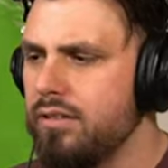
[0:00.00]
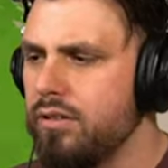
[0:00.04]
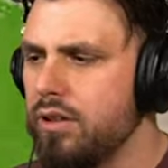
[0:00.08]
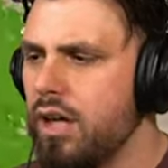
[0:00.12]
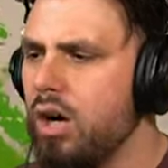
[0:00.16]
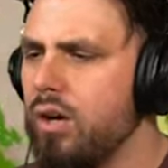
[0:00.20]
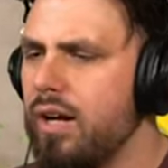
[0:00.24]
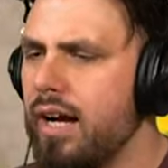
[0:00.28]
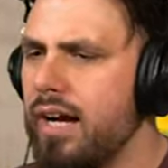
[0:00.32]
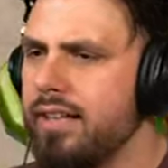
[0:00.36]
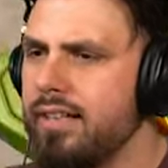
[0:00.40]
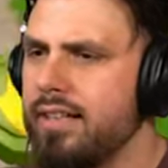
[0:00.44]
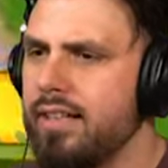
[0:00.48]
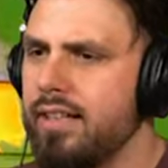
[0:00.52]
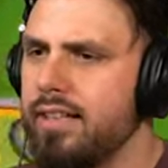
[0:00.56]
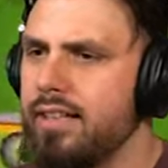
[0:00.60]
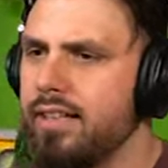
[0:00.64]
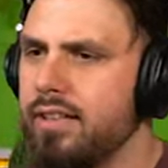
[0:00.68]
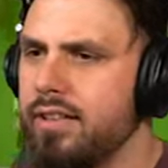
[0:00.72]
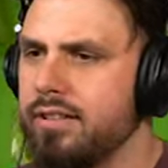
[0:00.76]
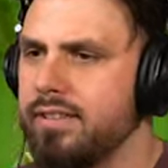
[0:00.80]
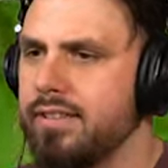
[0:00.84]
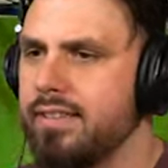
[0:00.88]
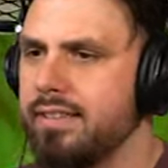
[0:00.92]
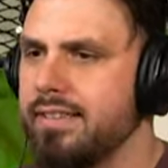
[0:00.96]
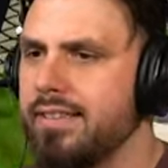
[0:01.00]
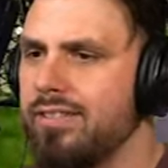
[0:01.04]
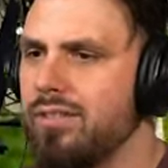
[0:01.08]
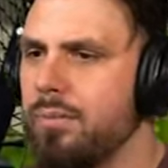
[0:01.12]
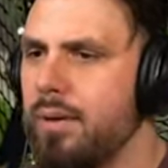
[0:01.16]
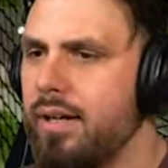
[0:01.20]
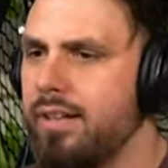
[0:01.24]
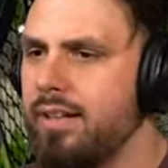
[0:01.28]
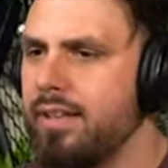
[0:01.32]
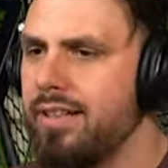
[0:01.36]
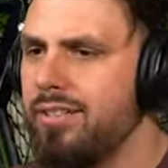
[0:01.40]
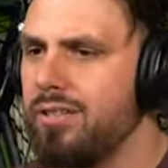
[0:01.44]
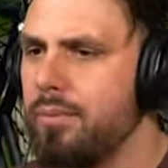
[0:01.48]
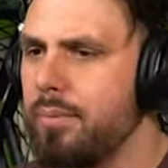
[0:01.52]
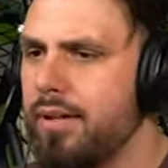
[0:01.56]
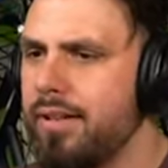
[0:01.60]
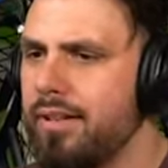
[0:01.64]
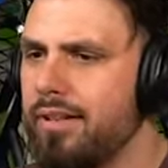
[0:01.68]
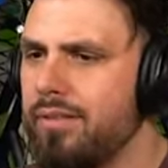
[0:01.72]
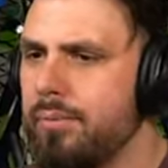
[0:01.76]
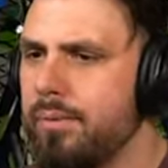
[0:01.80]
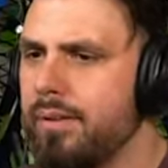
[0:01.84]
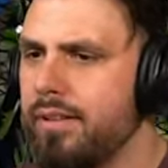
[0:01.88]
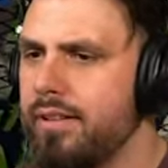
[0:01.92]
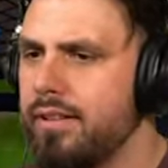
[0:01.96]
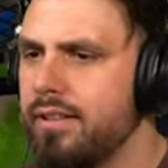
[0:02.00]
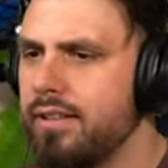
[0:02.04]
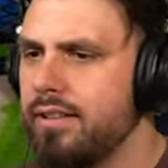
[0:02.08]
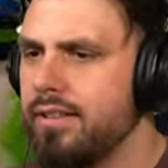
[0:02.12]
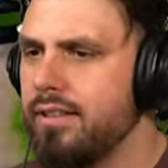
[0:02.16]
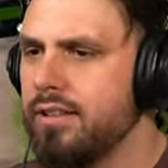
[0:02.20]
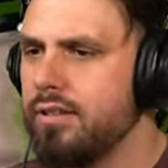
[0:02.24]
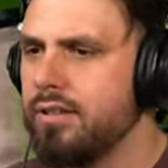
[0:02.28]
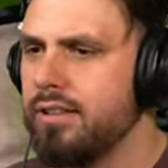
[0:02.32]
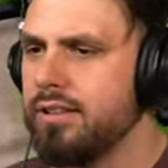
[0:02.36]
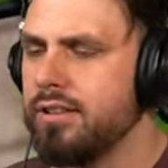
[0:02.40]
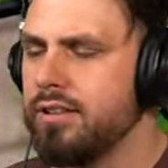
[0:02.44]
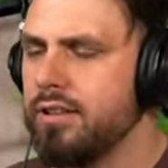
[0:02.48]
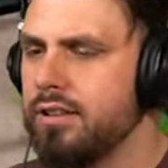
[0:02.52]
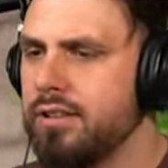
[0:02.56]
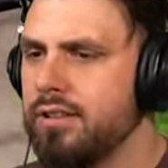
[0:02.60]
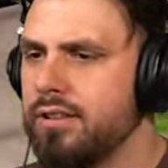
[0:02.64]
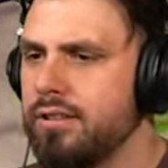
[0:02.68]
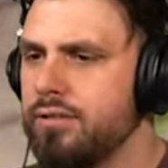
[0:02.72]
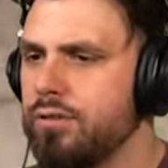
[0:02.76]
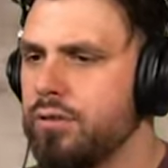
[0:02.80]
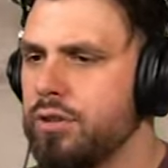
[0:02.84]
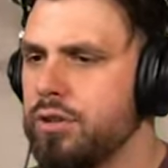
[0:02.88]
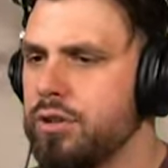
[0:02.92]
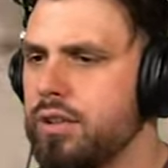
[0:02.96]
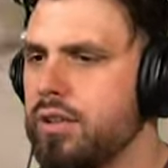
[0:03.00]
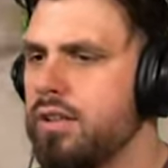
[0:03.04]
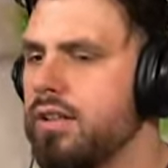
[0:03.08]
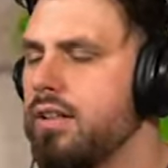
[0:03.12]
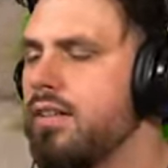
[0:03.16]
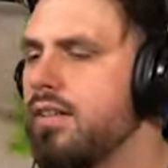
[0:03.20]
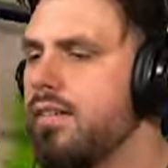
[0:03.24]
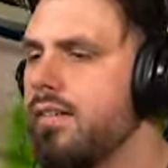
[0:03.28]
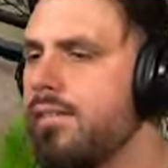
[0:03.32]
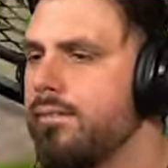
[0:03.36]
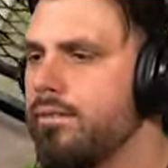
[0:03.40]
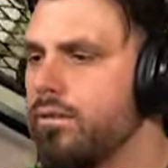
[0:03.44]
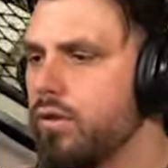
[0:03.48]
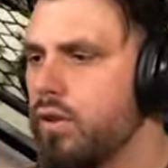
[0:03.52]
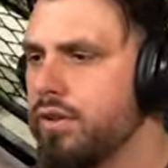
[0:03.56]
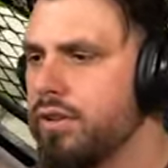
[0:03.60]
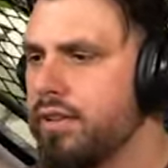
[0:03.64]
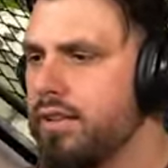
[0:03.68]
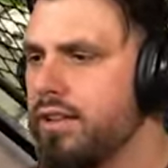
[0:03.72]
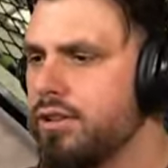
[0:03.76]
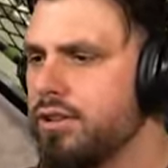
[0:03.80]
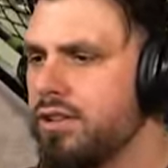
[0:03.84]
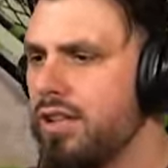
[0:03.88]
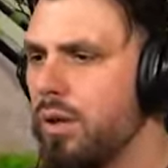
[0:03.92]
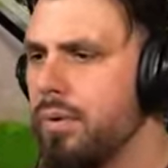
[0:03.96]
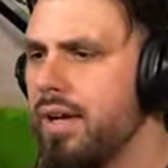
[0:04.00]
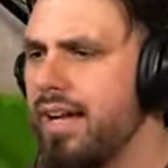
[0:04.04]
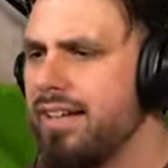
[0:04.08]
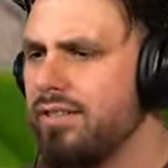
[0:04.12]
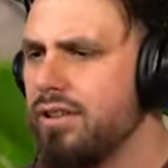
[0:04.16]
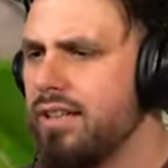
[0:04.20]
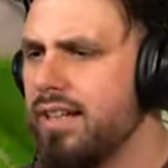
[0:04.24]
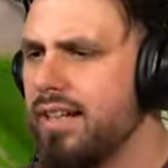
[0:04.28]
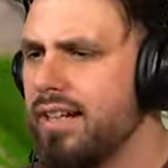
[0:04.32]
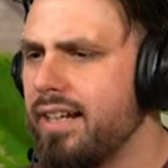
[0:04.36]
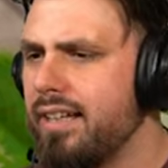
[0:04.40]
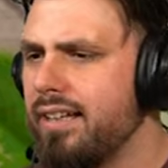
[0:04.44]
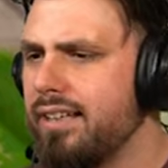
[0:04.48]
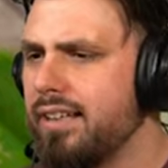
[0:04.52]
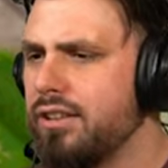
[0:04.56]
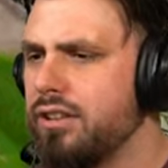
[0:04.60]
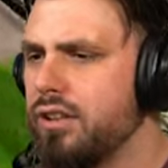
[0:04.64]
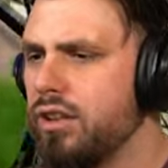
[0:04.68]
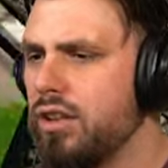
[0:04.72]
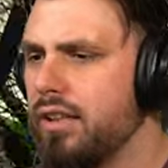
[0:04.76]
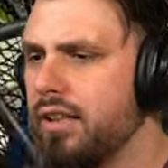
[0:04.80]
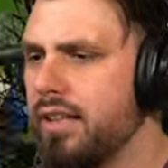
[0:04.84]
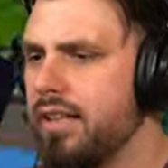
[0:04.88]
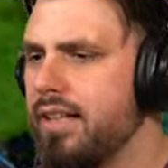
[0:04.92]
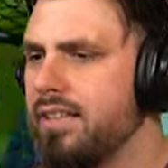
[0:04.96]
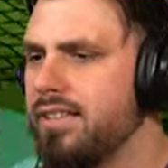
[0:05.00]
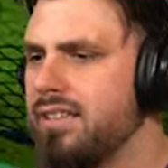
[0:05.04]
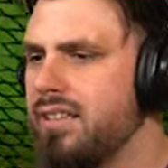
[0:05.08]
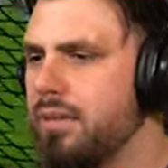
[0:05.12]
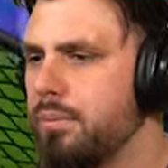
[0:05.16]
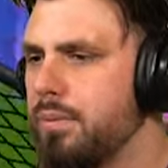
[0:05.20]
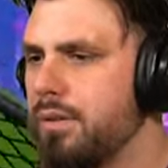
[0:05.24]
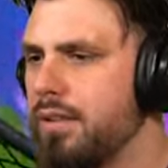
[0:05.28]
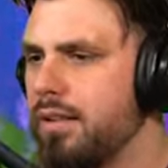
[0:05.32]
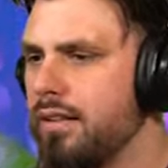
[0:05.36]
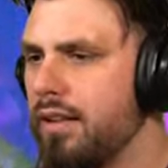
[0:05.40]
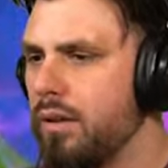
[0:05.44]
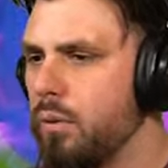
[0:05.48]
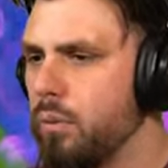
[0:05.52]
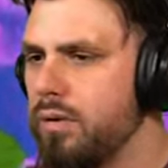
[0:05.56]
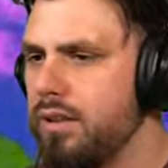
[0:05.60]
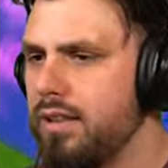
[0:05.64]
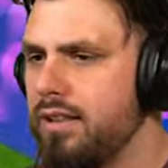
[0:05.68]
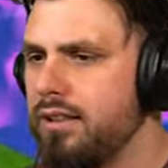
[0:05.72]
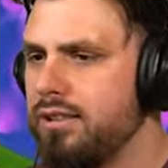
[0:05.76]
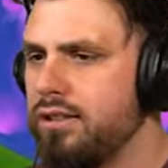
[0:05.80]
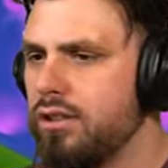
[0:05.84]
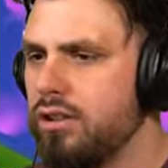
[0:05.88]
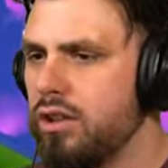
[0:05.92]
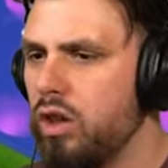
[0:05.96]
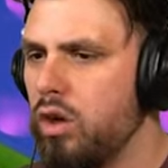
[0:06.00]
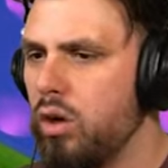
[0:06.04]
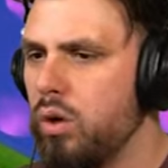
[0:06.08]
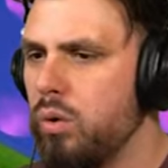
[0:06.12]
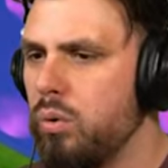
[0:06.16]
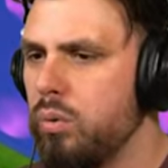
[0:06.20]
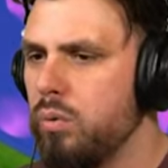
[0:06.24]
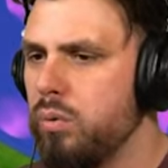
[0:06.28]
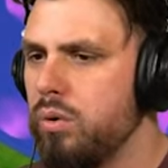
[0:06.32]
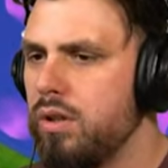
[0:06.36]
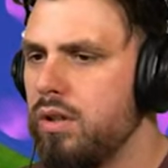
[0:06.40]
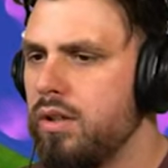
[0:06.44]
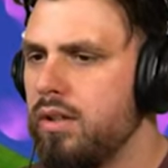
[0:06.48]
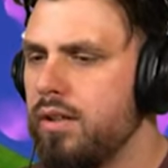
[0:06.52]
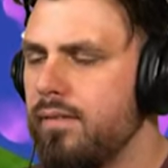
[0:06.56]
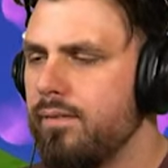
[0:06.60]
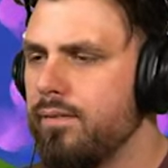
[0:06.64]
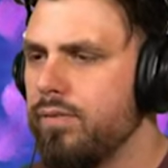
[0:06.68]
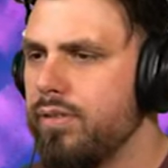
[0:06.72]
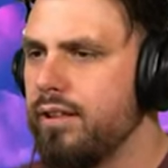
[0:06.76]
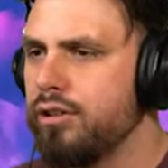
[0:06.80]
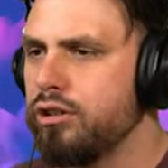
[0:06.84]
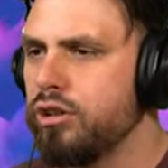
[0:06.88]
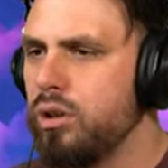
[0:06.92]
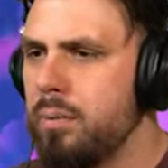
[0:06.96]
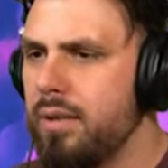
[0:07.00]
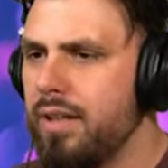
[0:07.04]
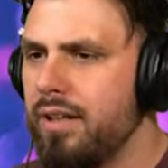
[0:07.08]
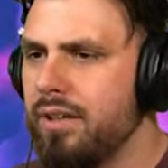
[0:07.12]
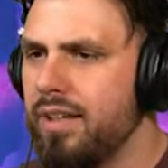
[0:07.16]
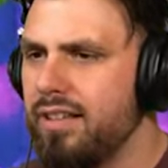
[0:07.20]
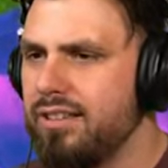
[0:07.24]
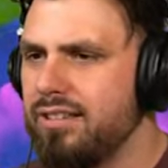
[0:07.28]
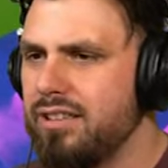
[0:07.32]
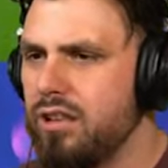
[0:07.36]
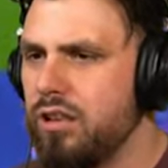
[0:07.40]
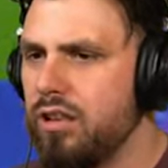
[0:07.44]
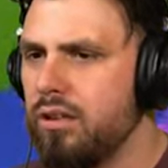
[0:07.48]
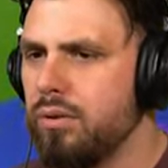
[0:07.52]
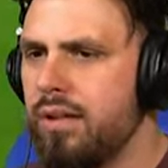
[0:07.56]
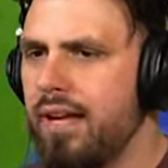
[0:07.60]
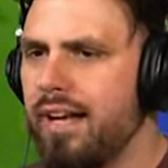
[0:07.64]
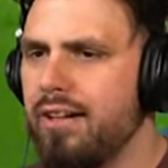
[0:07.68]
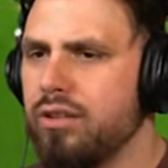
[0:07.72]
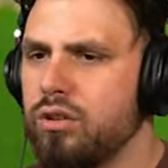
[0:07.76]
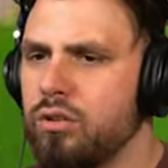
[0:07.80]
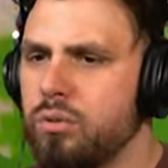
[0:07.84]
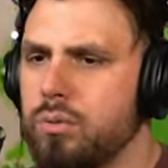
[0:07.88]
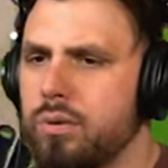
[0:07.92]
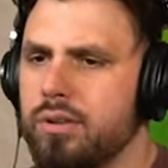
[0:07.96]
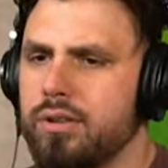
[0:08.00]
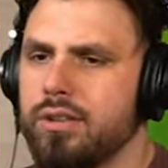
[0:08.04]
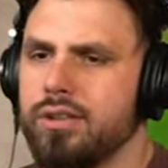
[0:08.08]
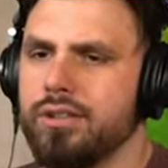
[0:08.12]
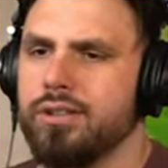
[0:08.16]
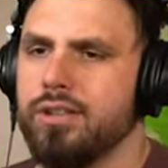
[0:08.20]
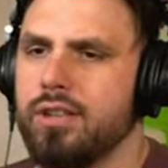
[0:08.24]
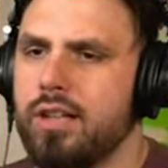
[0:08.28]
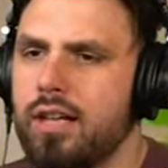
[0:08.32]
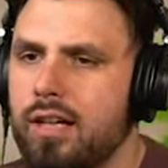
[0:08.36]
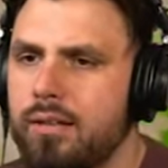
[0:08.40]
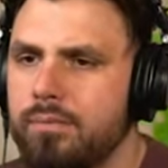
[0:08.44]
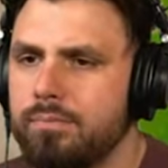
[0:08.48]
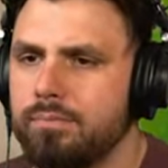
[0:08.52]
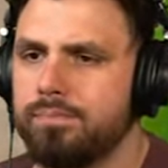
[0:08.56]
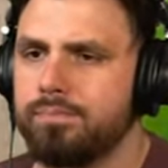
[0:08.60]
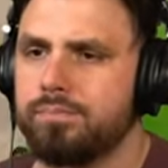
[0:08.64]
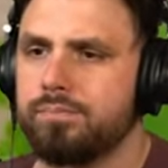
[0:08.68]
To, oh god, it, it, hurts us. Never mind. Never mind. Never mind. That, does hurt us for sure. We need a saw. We actually gotta get that saw like ASAP. Like we need so. There's so many things here to actually require a saw.